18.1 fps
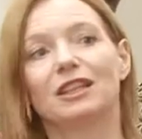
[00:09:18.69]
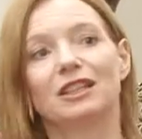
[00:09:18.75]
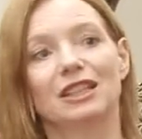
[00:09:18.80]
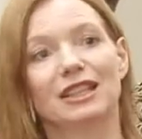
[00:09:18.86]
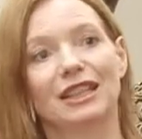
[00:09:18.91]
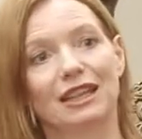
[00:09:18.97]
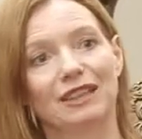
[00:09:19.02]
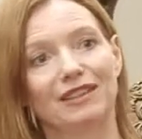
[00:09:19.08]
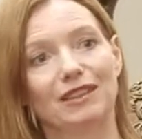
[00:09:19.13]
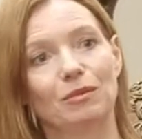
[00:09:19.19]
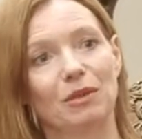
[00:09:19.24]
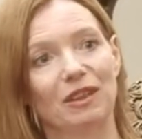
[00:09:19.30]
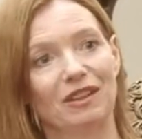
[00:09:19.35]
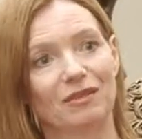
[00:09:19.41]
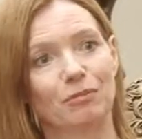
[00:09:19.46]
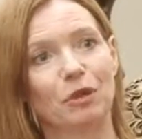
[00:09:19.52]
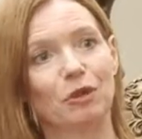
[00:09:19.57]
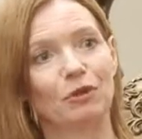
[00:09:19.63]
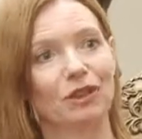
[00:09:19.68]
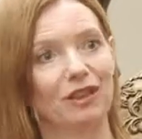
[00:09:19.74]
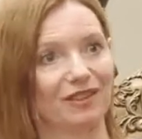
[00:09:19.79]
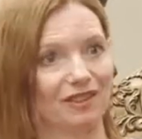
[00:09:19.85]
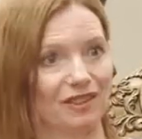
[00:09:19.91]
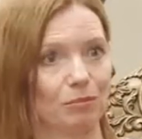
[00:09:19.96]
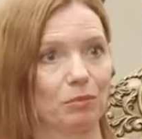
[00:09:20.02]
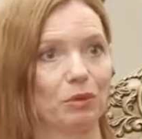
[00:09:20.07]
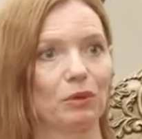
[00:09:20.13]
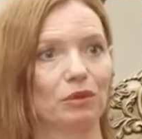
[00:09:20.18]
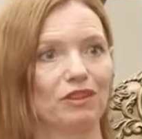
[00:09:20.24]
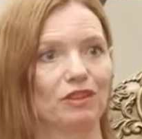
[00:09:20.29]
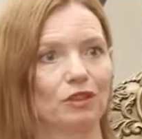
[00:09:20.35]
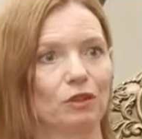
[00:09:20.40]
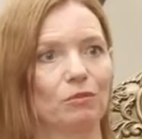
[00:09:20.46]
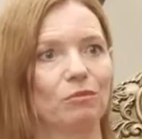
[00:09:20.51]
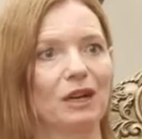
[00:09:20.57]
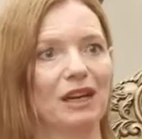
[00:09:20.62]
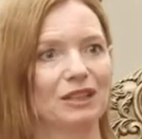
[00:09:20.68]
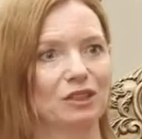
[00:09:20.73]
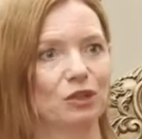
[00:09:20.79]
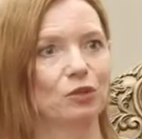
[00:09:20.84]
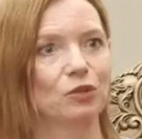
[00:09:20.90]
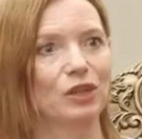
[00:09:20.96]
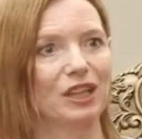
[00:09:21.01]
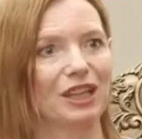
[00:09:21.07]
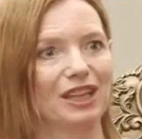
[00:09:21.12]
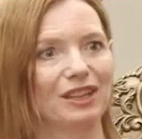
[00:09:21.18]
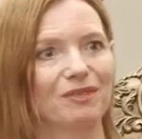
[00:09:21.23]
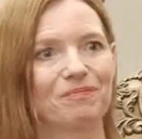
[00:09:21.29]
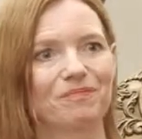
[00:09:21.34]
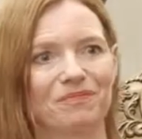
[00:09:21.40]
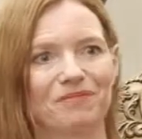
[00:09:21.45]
to get some experience that builds on my degree?